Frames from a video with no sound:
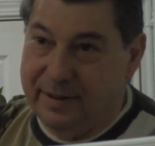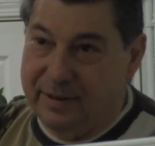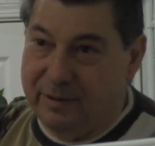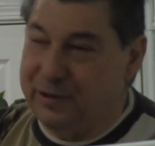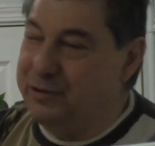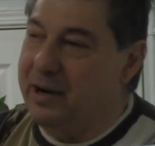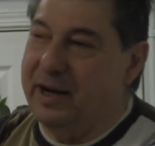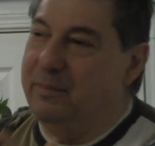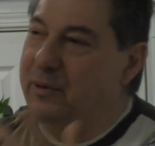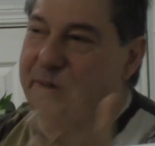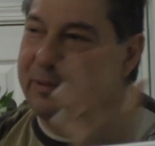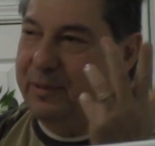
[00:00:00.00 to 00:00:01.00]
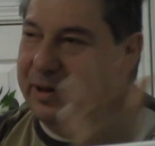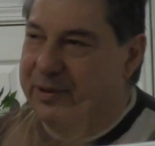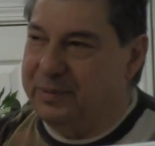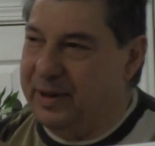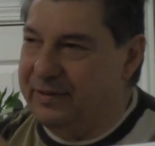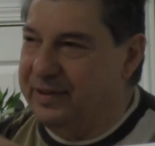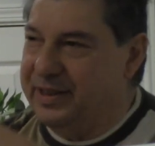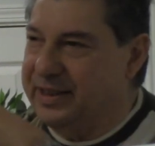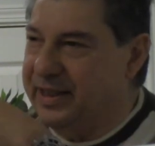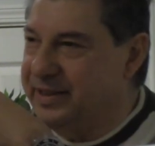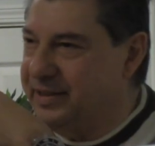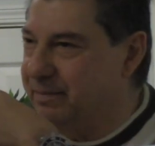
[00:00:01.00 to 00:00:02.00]
Or try it more than once, whatever he
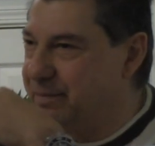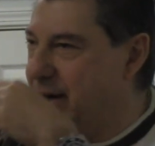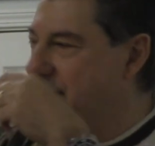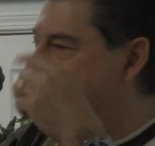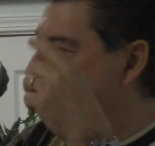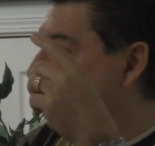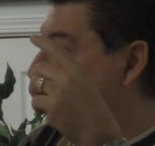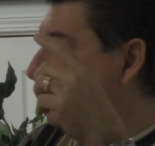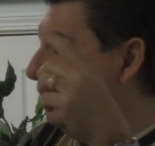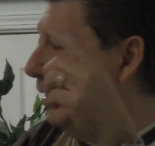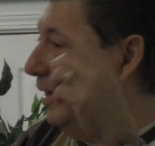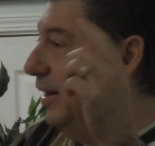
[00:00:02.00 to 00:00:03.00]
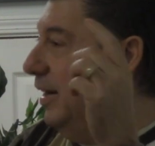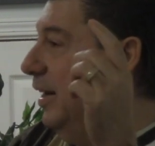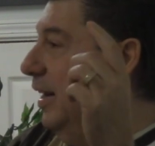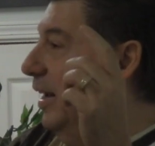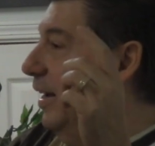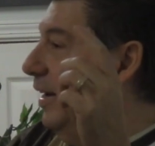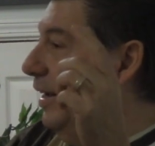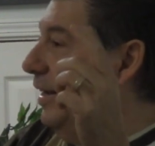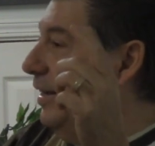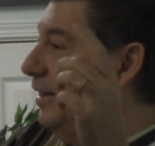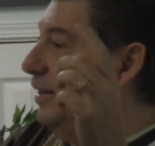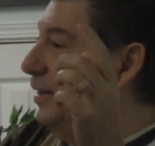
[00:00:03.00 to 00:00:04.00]
says. I'm paraphrasing, but... Uh,
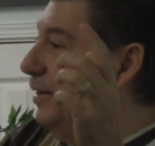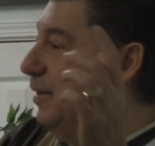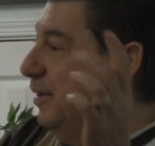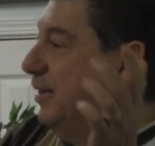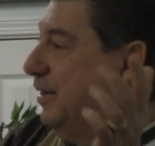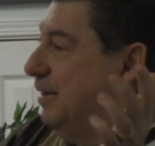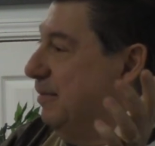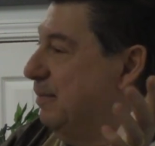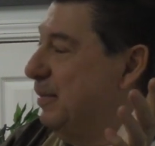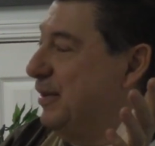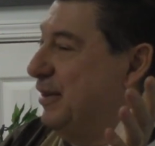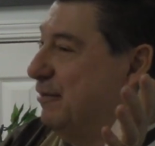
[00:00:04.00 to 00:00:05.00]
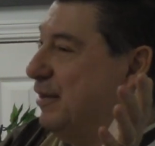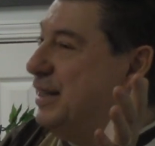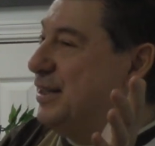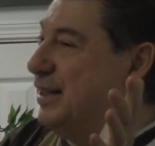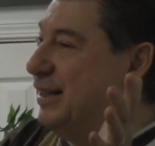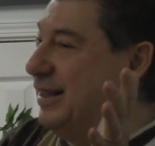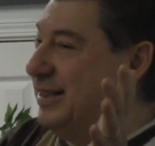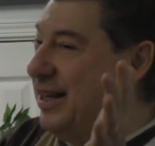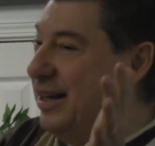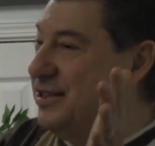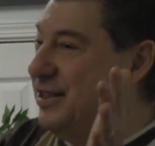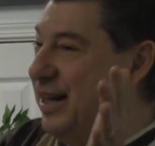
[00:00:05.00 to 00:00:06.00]
but the reason he
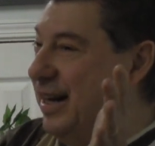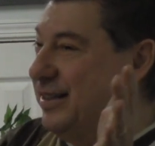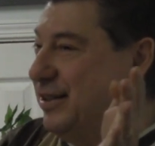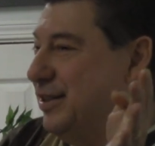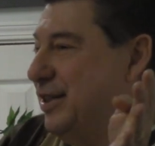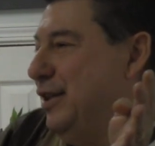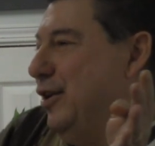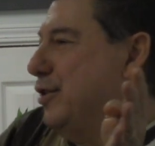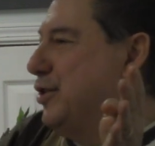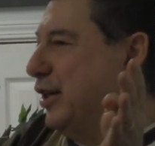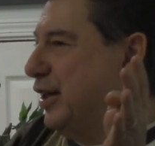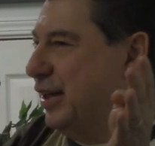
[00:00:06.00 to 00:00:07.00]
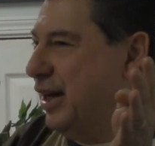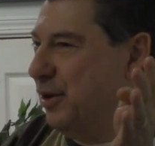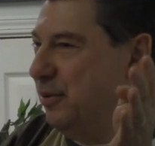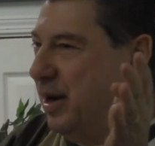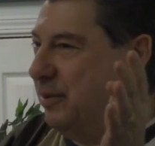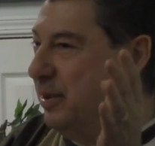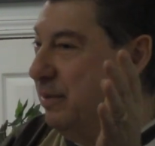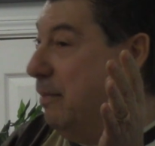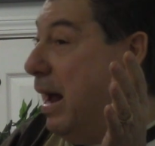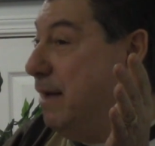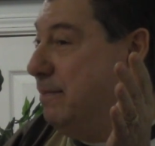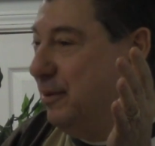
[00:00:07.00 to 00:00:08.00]
tells you that is because he knows you could get away with it
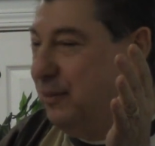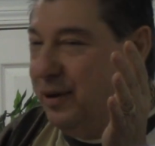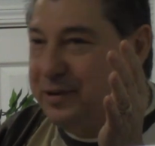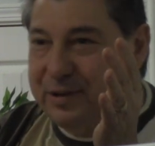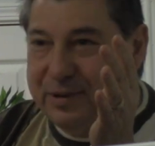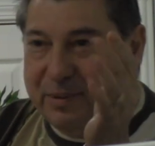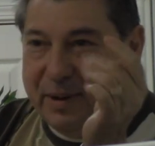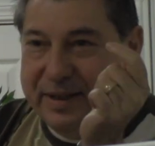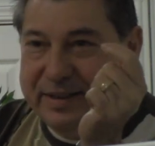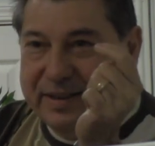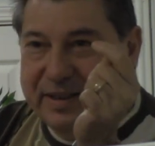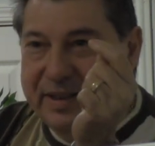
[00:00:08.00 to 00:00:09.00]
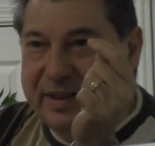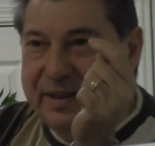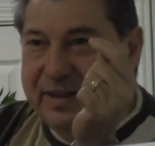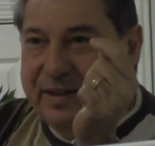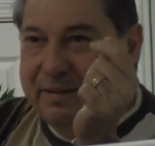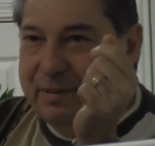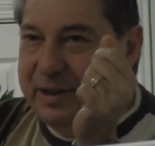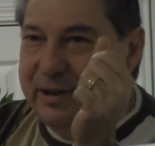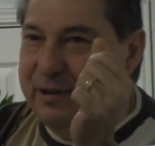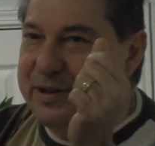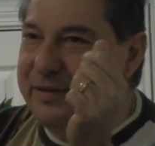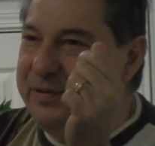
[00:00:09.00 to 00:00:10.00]
maybe once or twice. But he
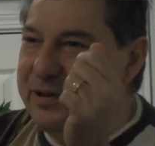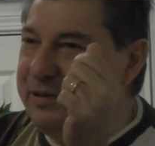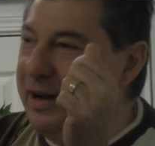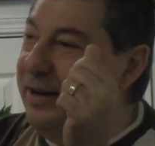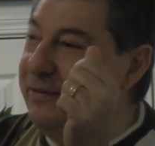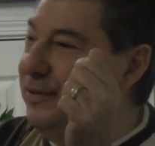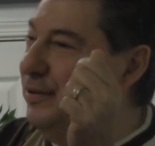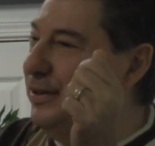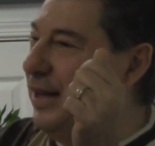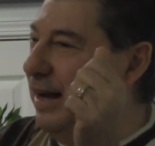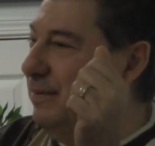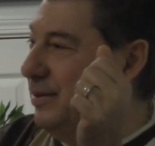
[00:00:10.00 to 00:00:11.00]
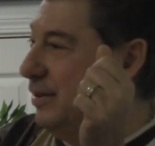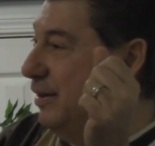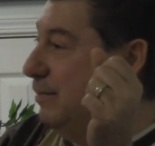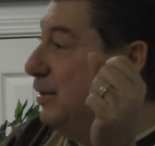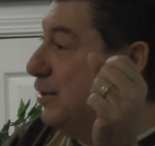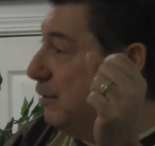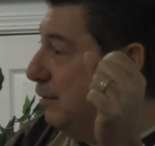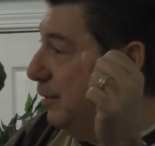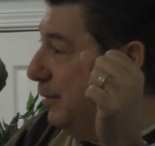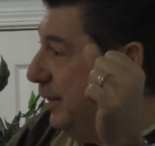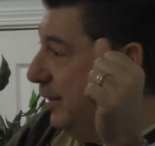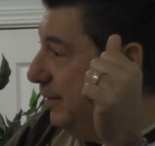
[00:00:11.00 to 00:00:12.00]
knows if you try it a few times, you're going to be screwed.